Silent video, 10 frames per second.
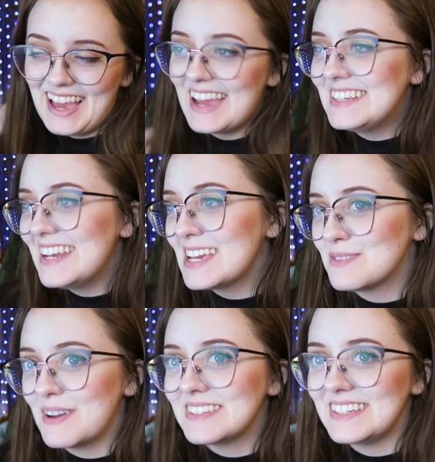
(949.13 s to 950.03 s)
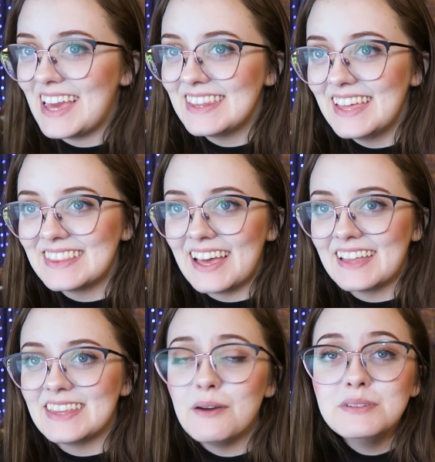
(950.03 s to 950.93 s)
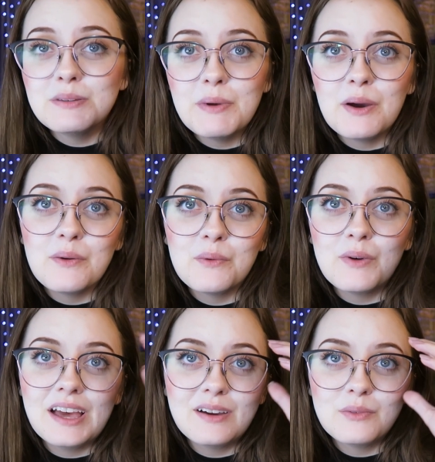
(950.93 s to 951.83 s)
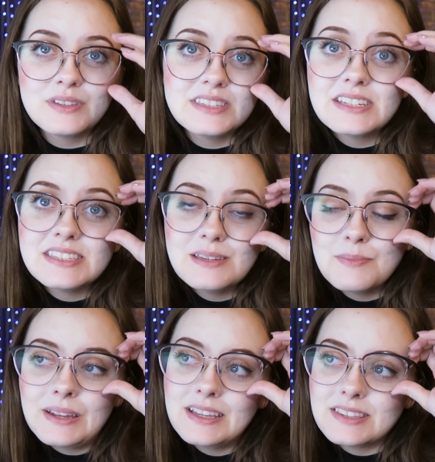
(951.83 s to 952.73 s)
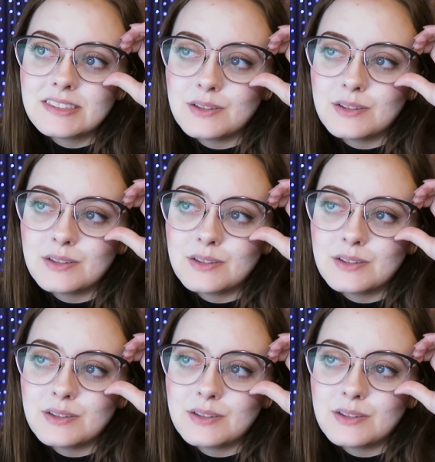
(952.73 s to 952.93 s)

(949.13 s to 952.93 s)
I didn't expect it to end like that. That was about, 16 minutes?